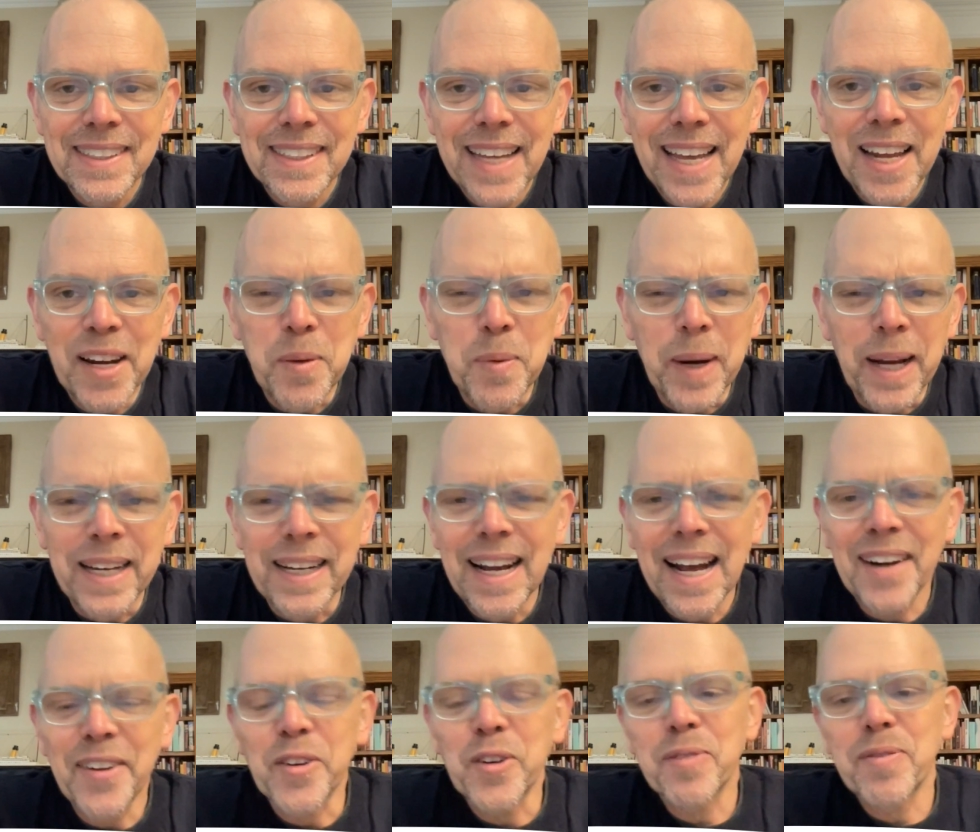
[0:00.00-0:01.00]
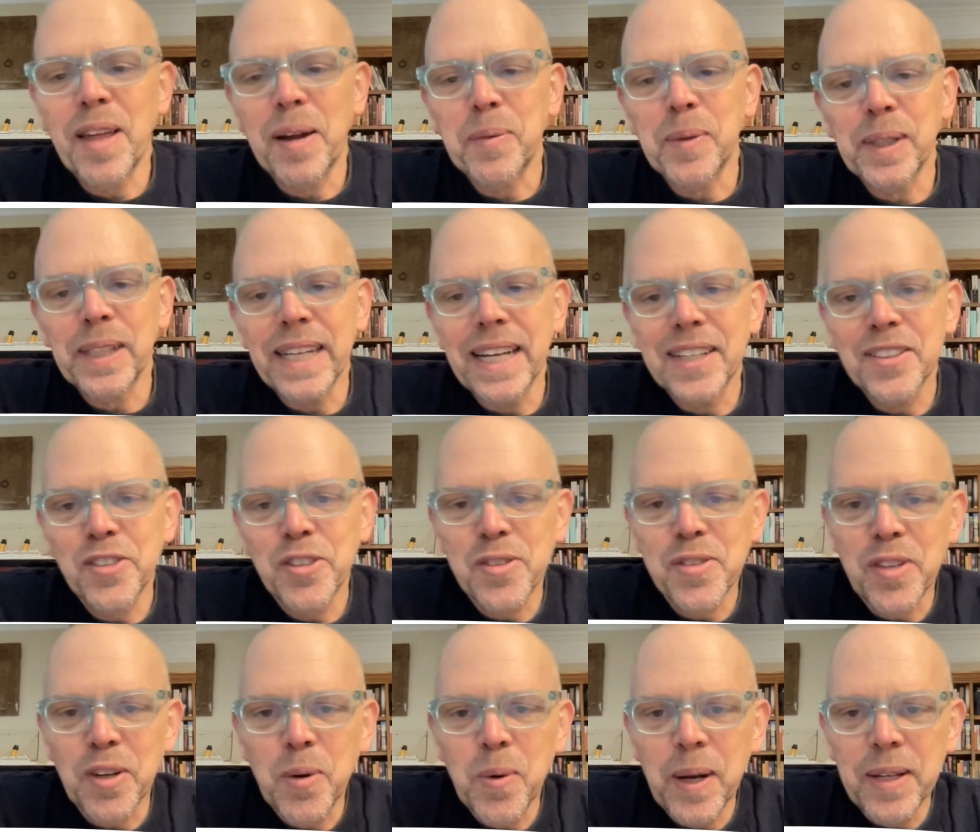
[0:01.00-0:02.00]
anyway, I don't know if that really answers
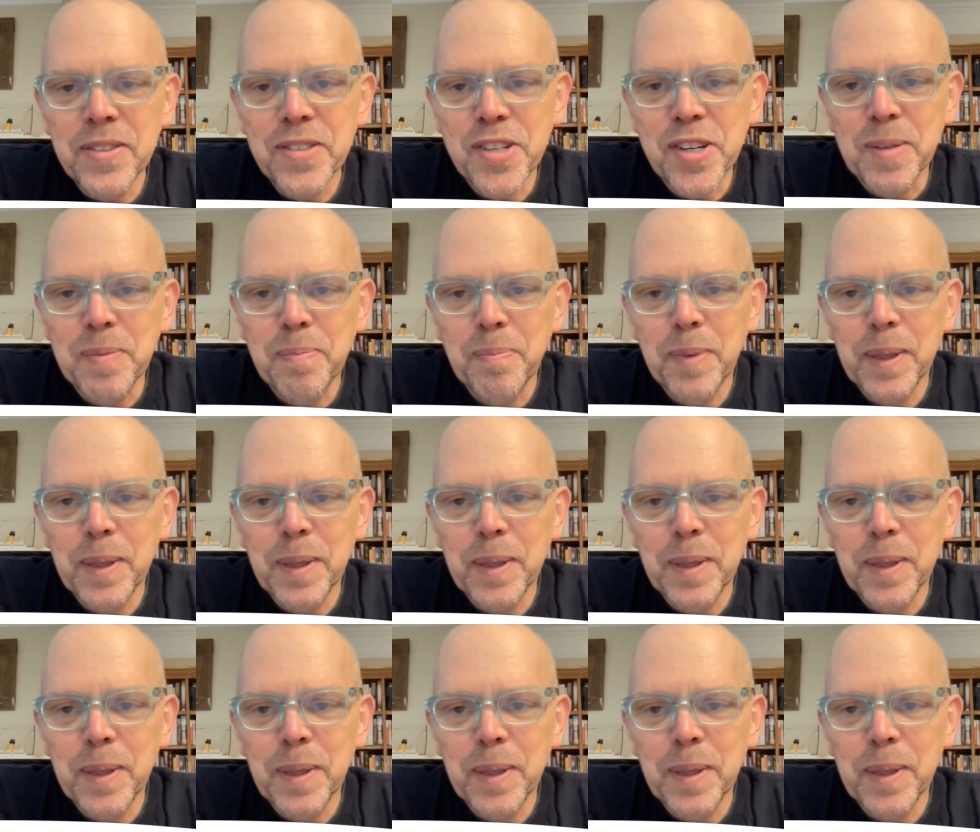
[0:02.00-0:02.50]
the question,